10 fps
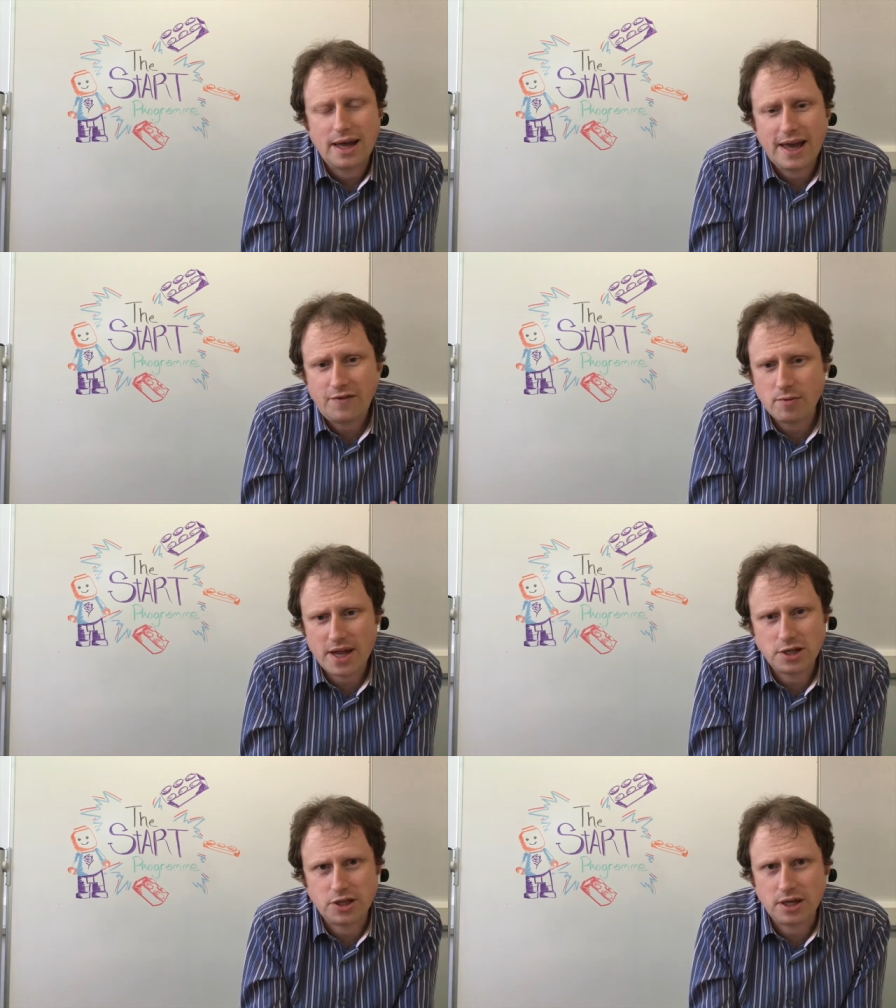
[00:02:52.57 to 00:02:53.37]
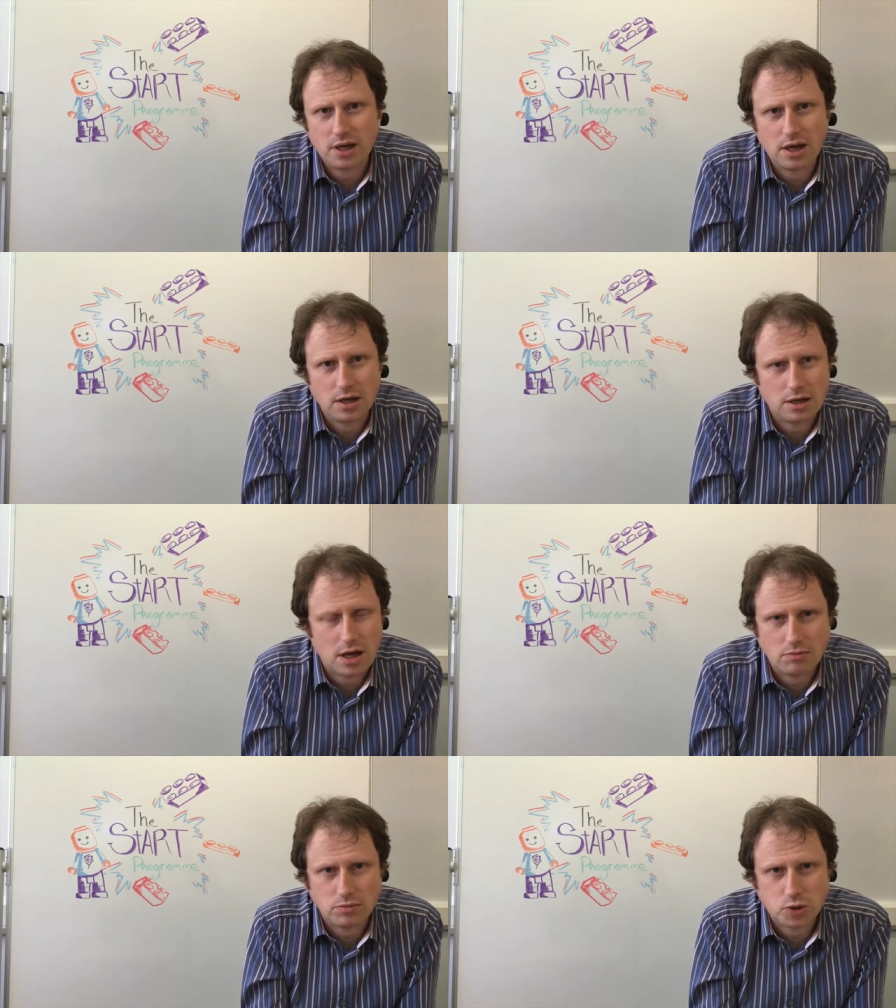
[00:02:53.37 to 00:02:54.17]
If you're managing
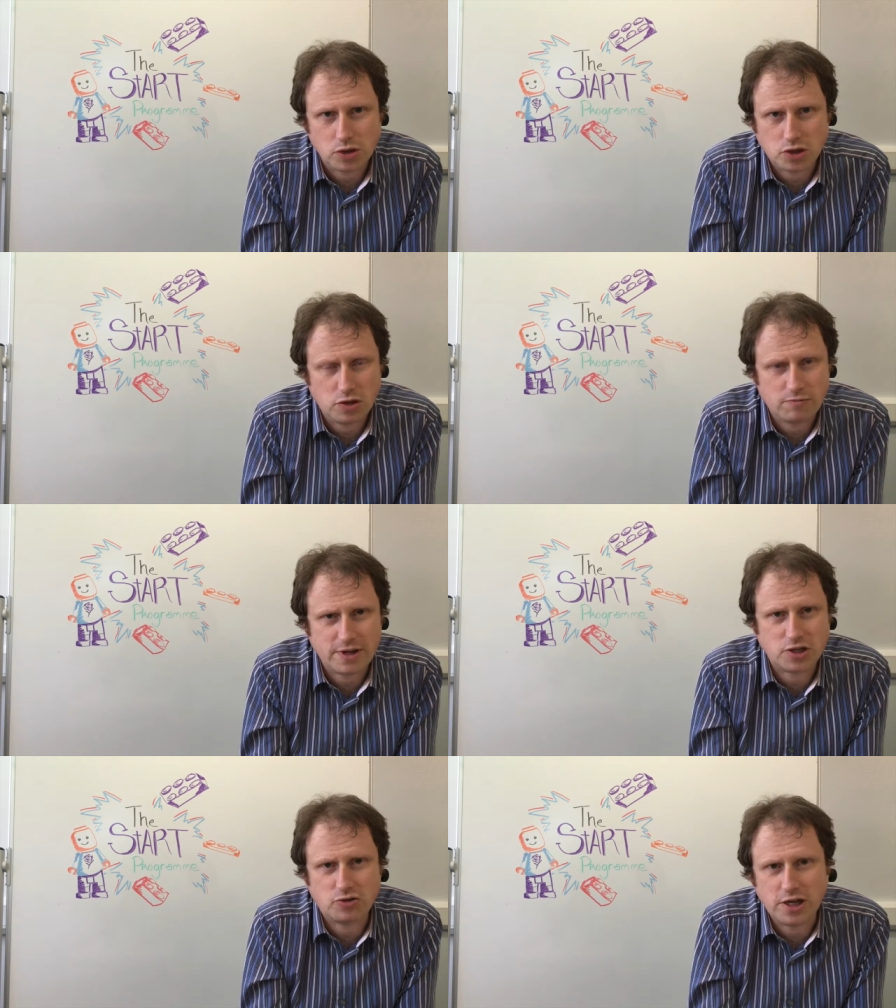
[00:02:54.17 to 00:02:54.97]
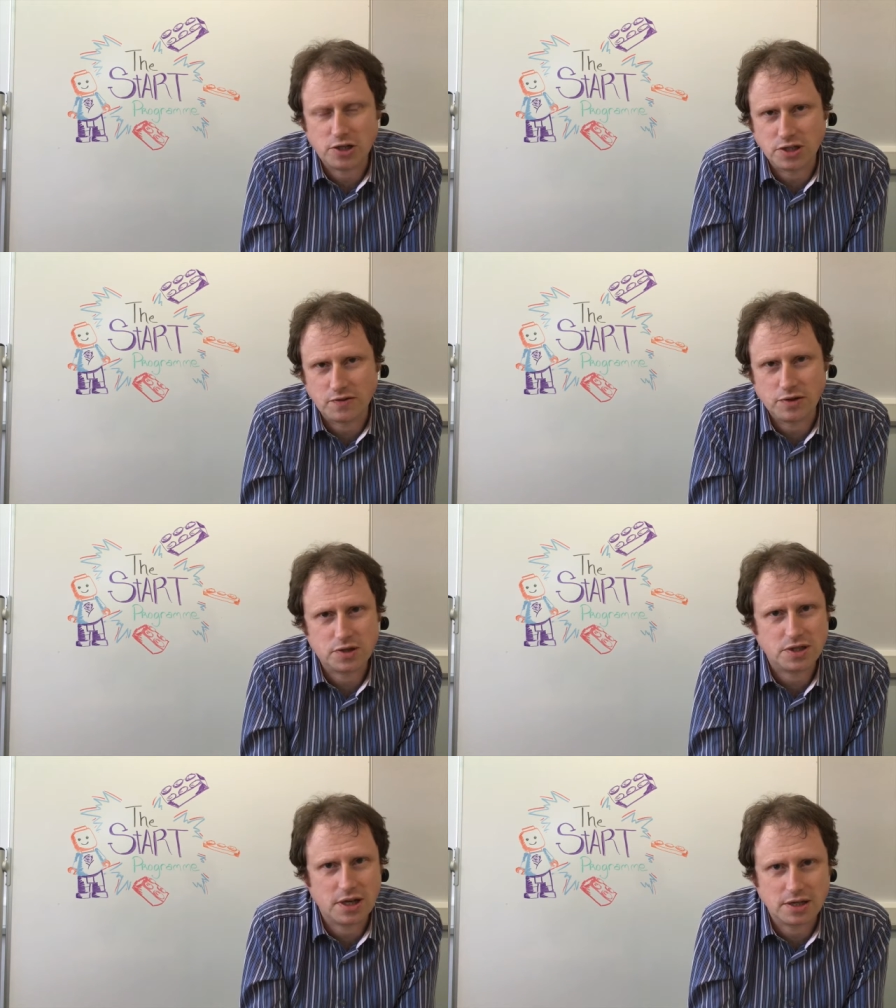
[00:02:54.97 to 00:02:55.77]
sort of student registrations, if you're
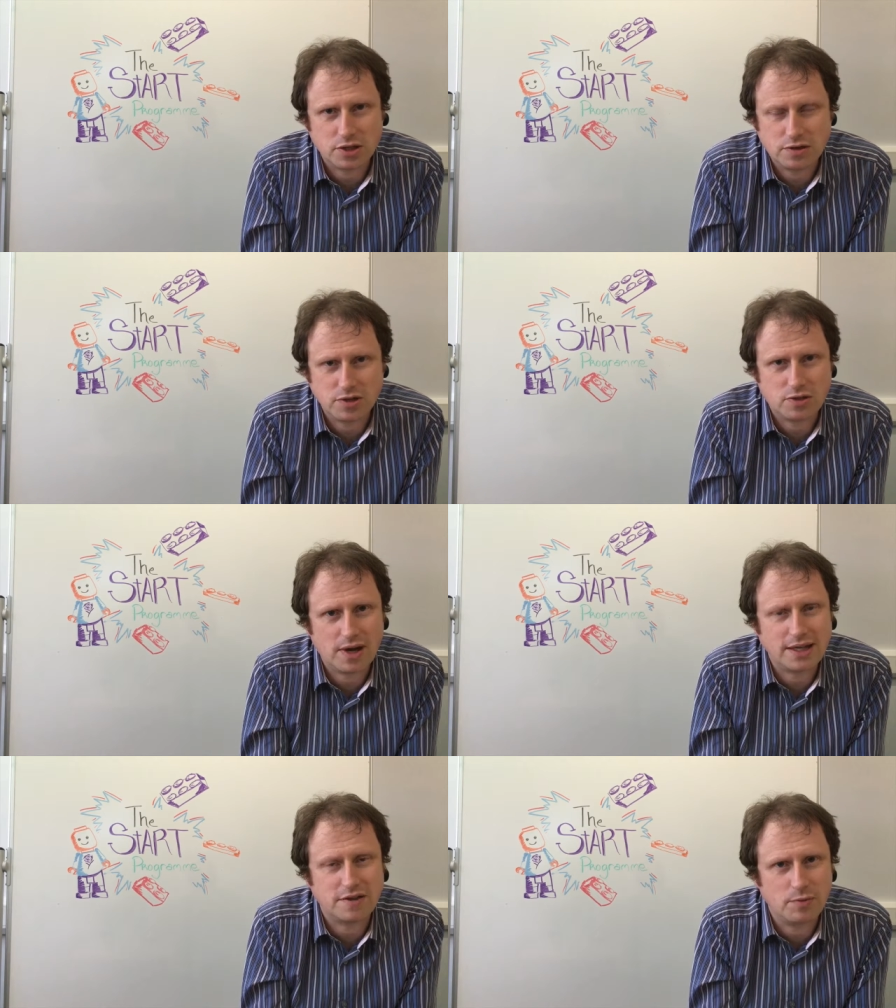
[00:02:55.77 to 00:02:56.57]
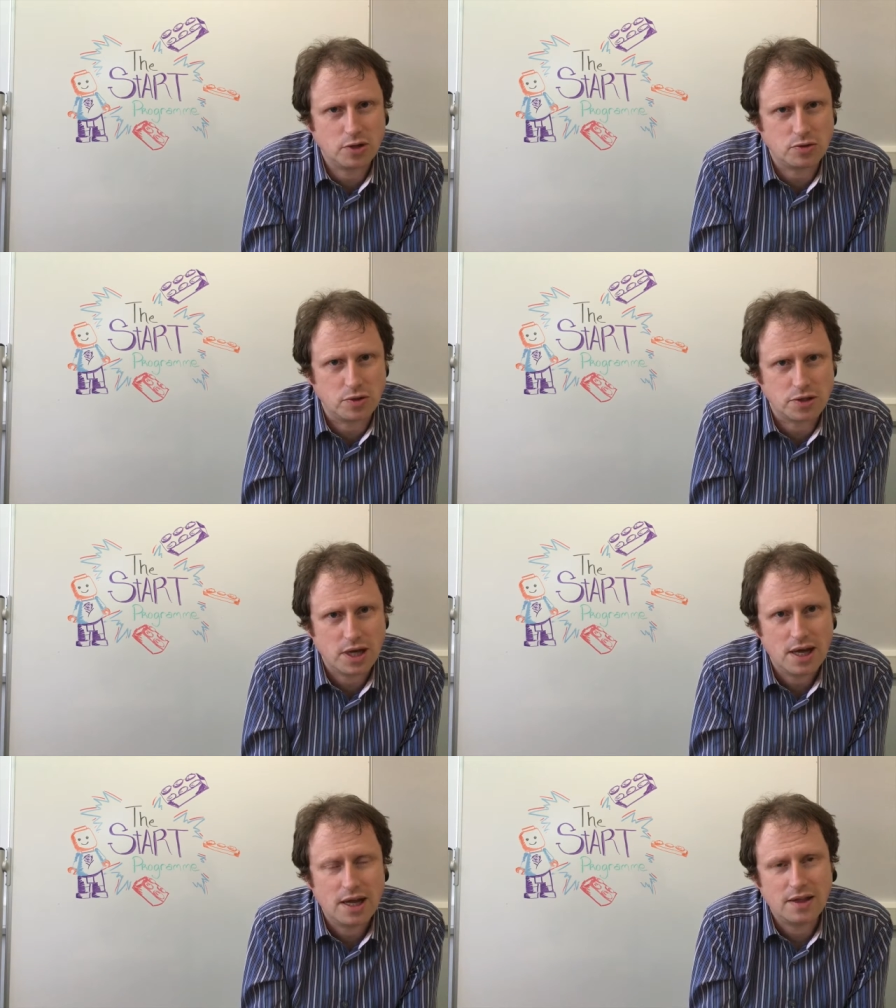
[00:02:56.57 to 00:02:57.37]
used to tying students to elective modules,
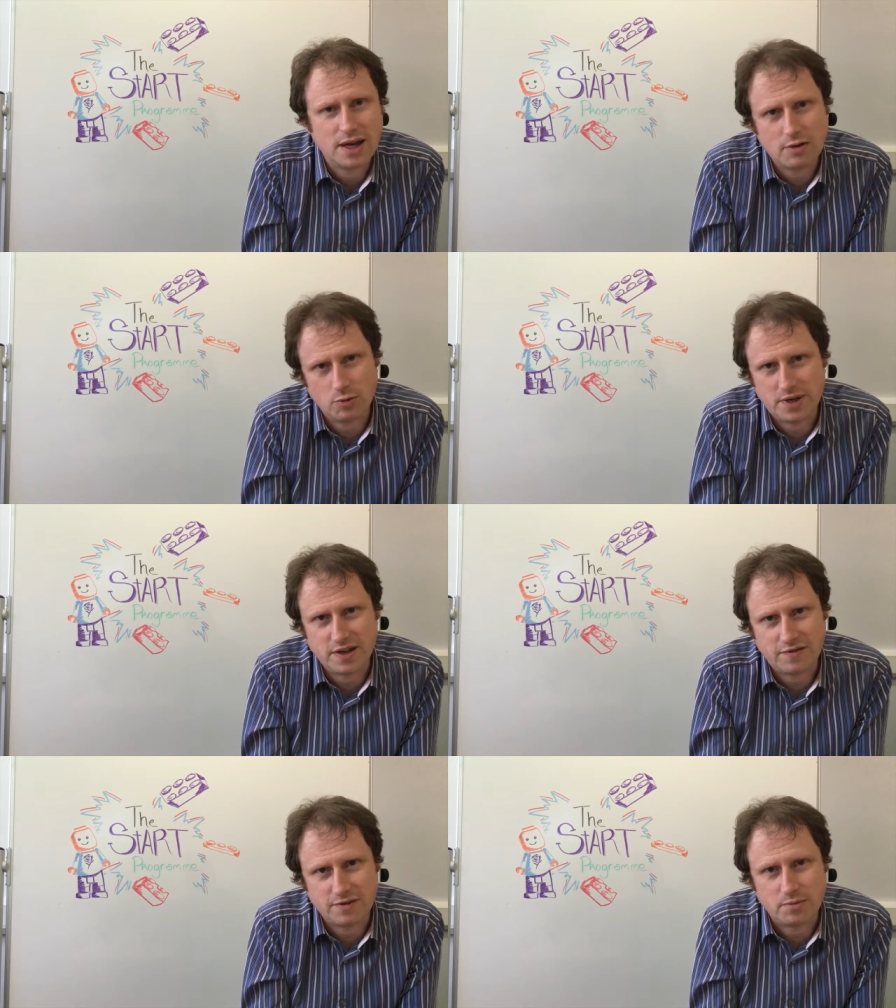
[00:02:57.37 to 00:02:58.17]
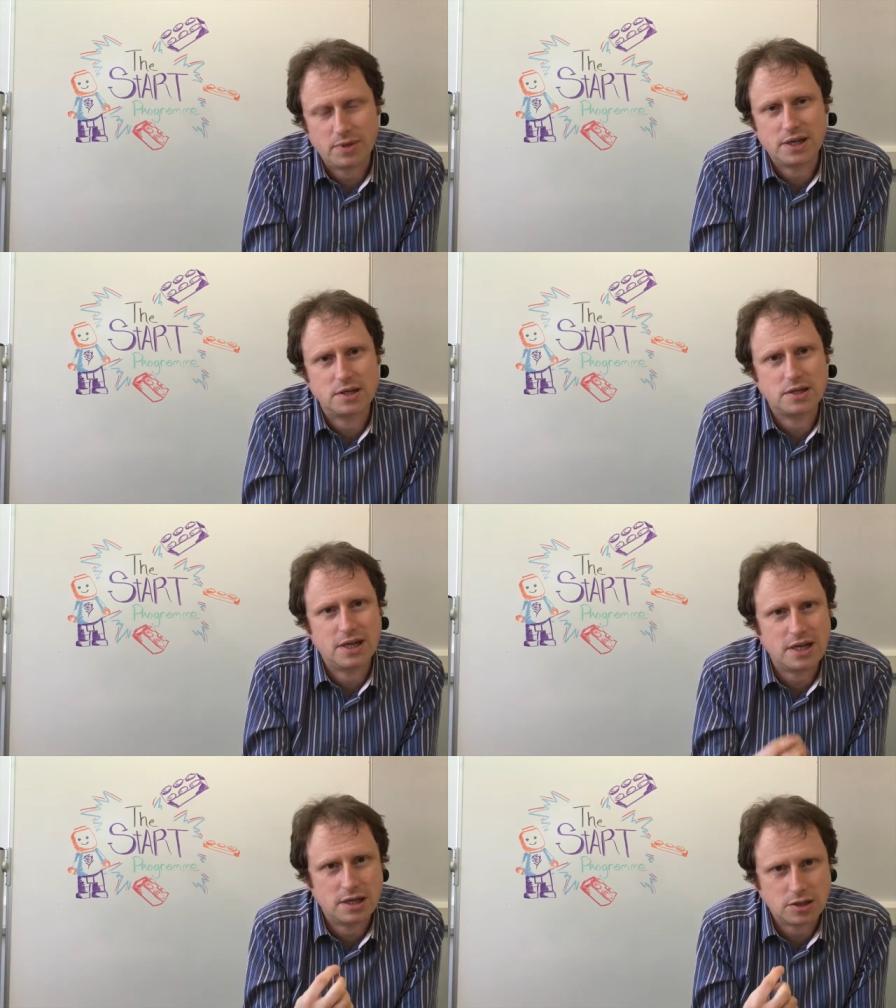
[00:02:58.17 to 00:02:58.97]
then that will be different because
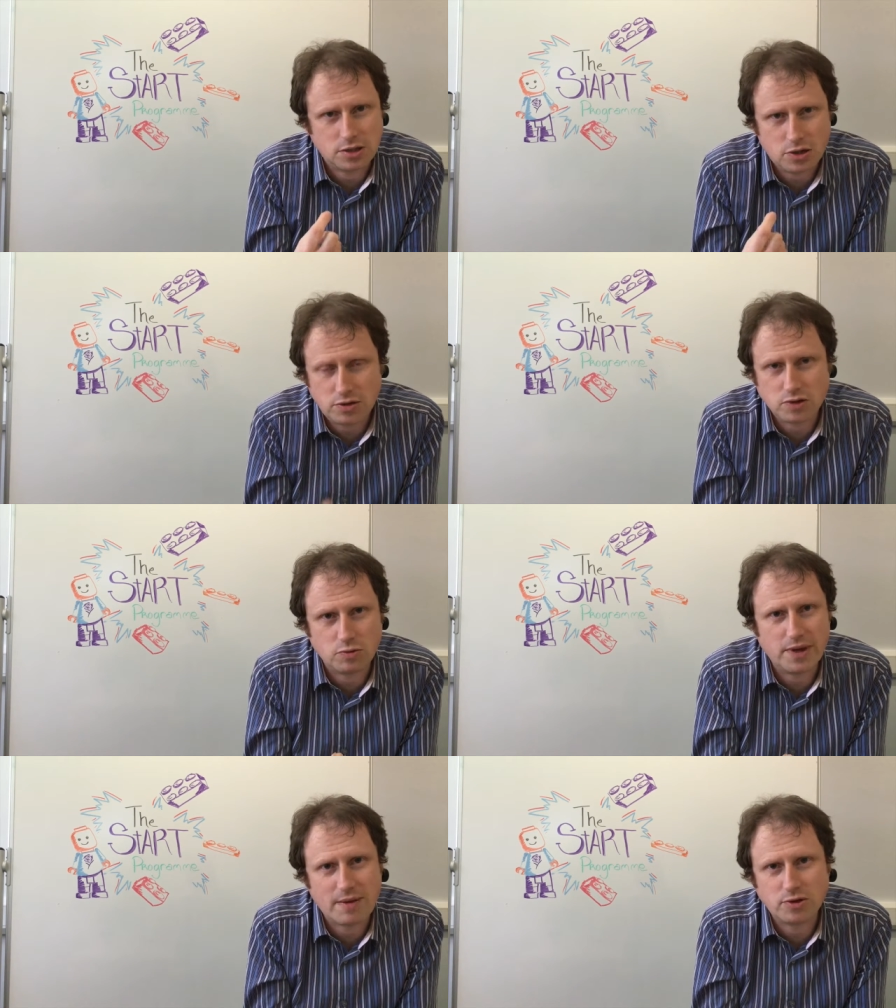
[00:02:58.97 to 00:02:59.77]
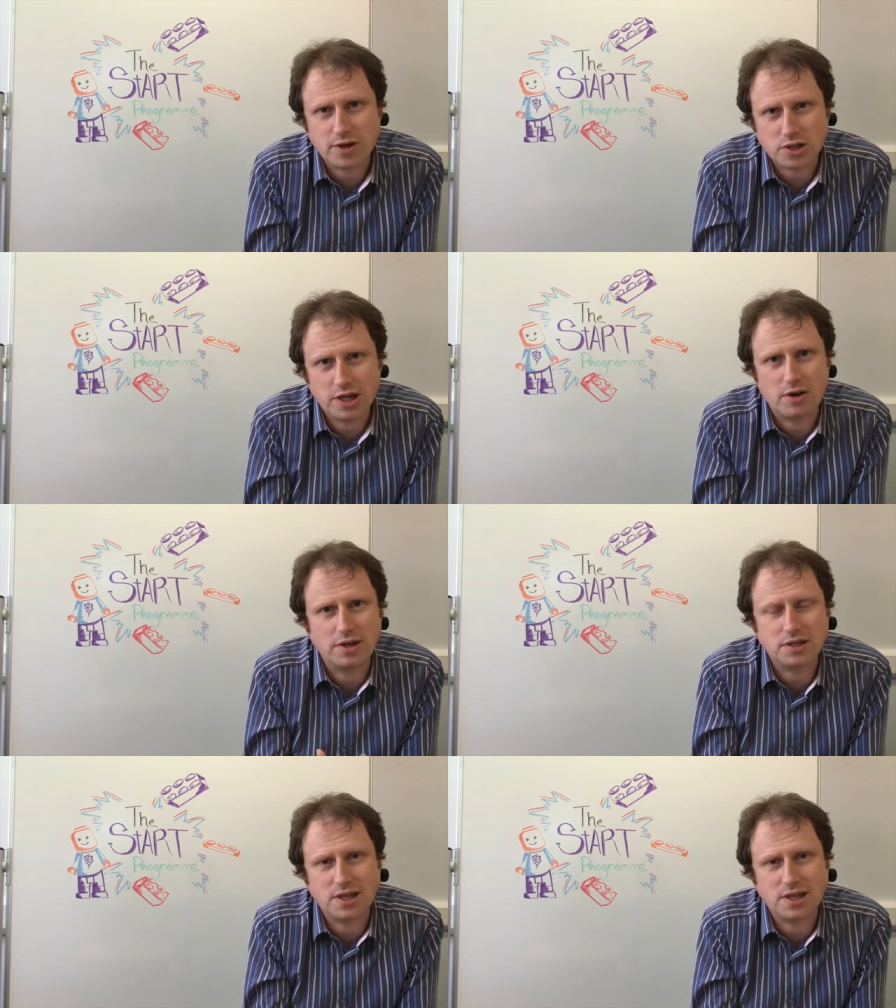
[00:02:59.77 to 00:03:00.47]
the students will be able to actually go in and